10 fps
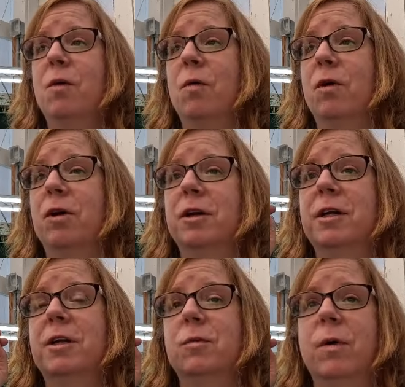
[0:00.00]
or
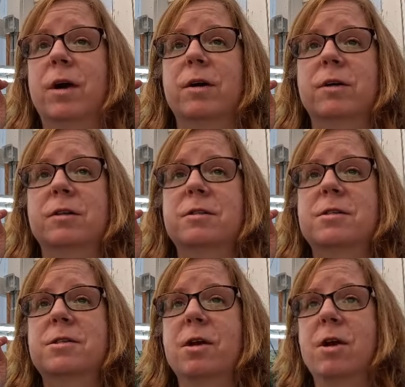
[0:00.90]
you wear
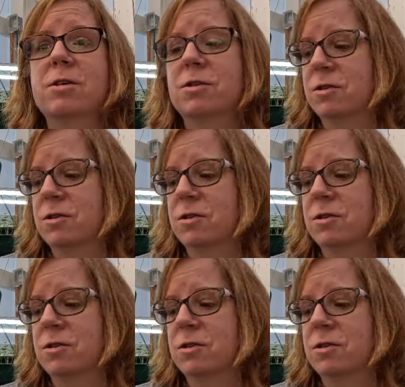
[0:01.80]
socks